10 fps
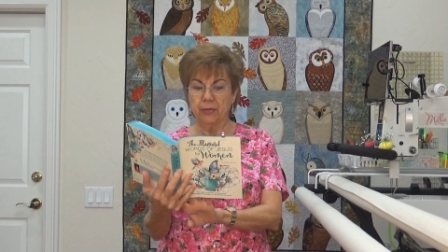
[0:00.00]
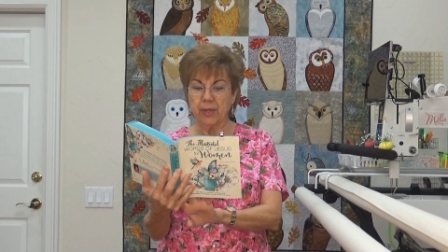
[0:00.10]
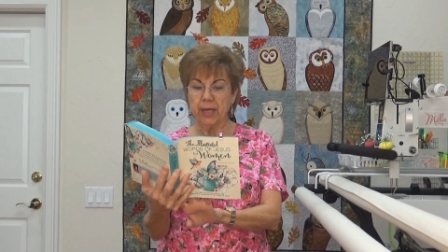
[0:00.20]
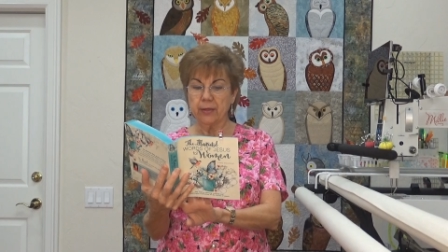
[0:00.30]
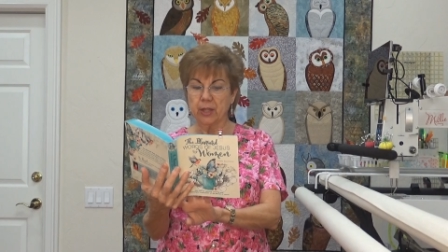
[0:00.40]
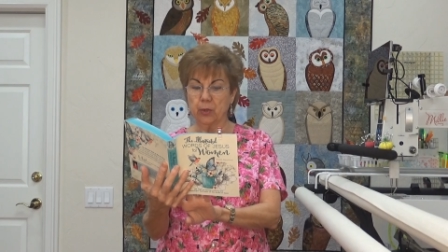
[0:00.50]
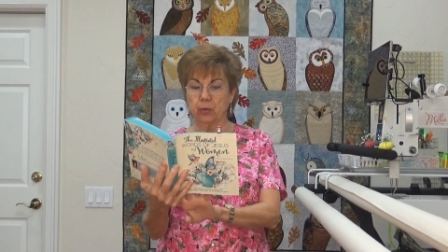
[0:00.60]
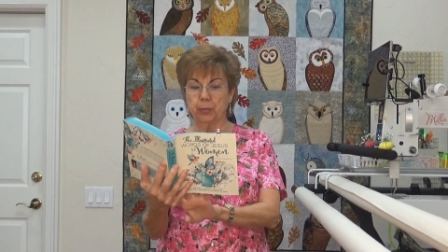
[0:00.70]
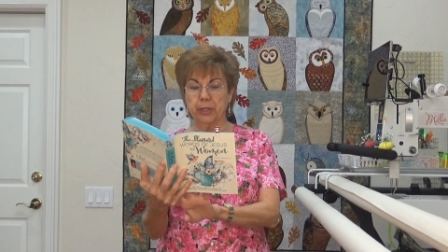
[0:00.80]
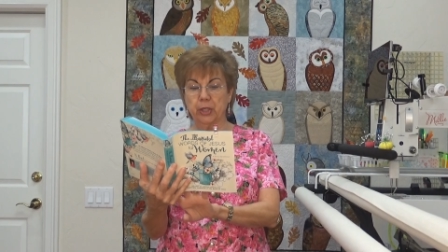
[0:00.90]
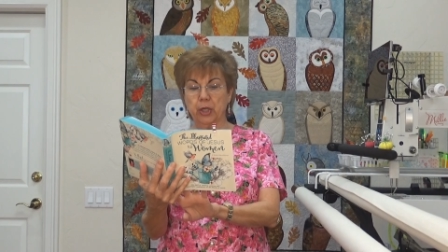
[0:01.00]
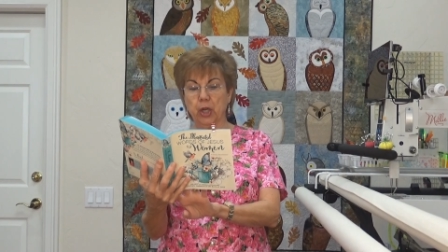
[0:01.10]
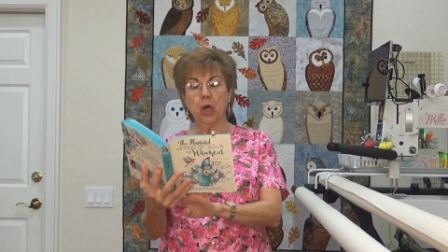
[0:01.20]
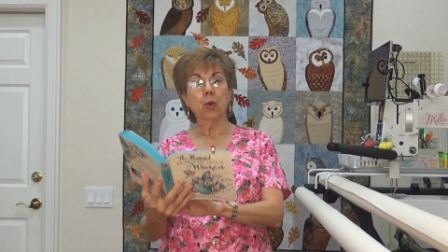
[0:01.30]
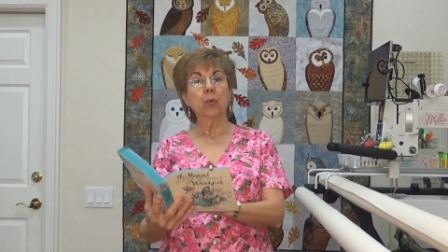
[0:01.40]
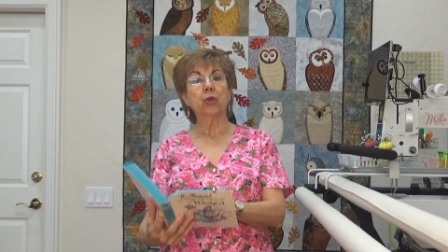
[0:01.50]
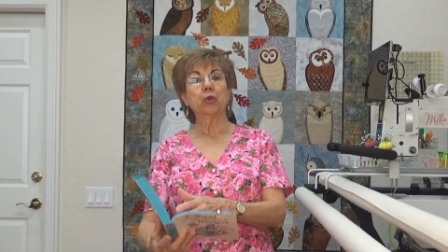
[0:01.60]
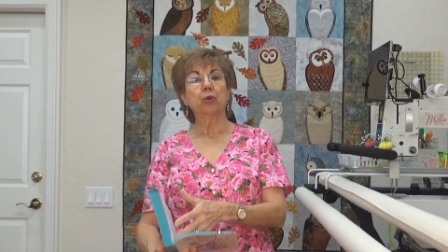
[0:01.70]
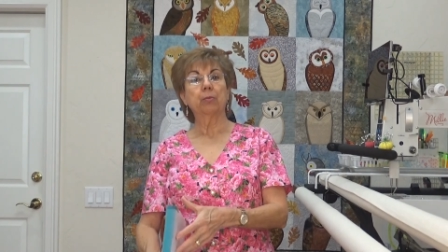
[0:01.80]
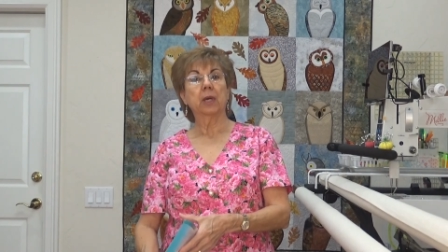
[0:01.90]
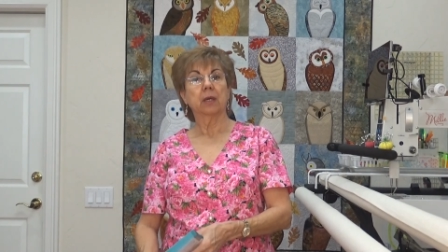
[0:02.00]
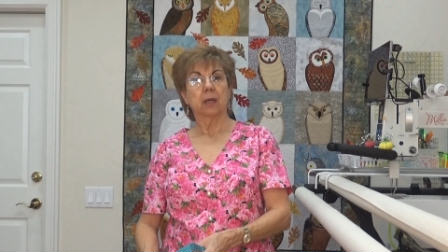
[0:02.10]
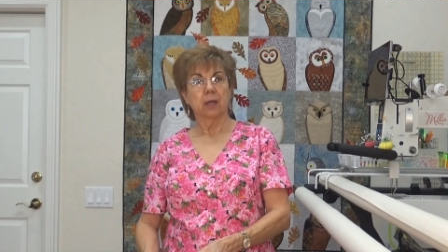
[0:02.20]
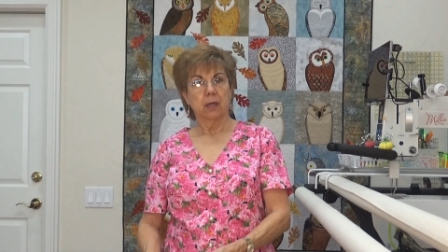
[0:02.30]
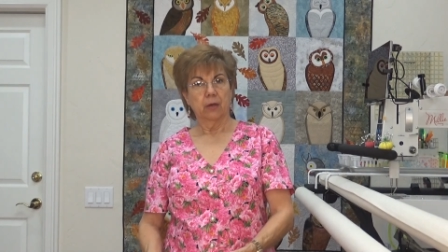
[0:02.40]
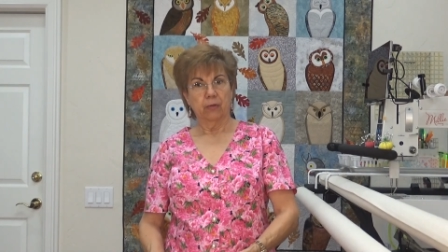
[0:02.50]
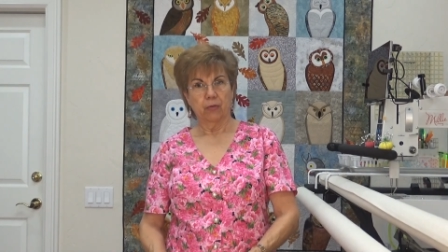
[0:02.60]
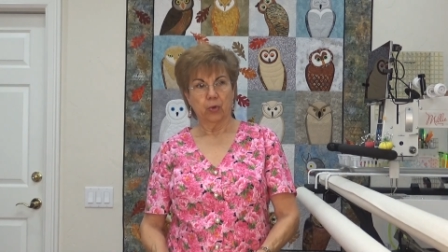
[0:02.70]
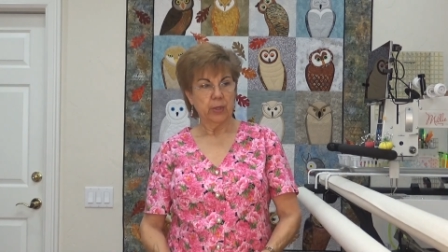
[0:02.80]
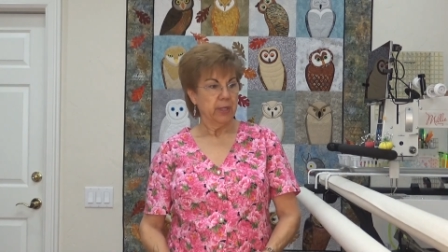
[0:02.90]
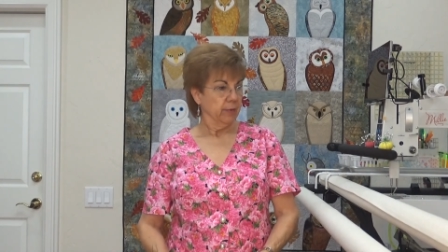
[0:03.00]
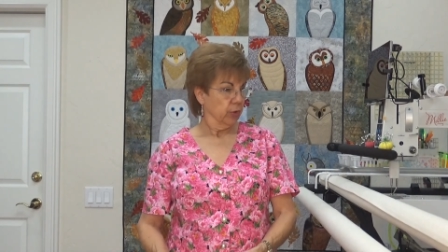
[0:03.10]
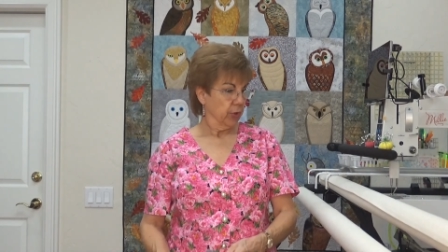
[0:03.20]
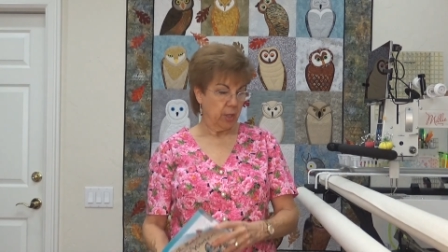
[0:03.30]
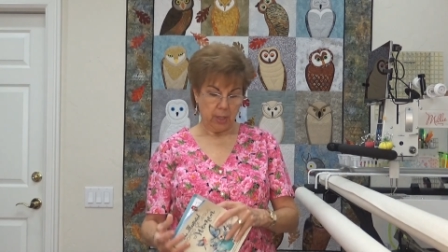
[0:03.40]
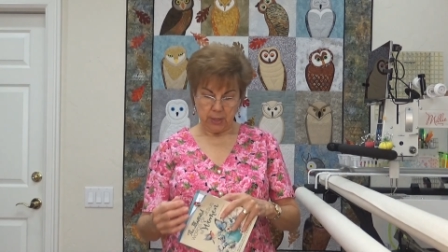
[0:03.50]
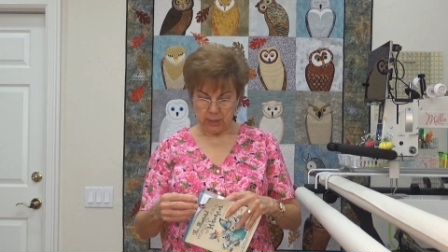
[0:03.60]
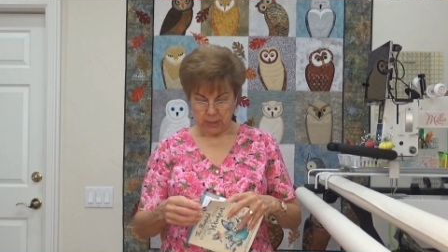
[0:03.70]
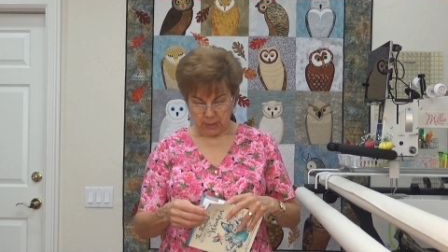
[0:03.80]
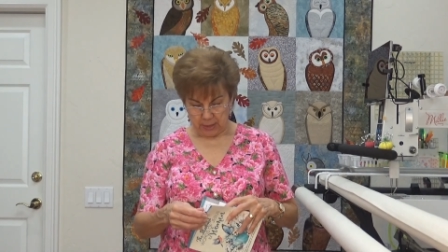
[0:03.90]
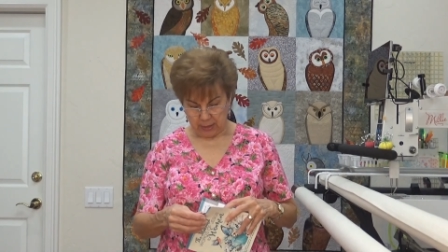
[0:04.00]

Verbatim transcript: Then there will be no room for evil thoughts.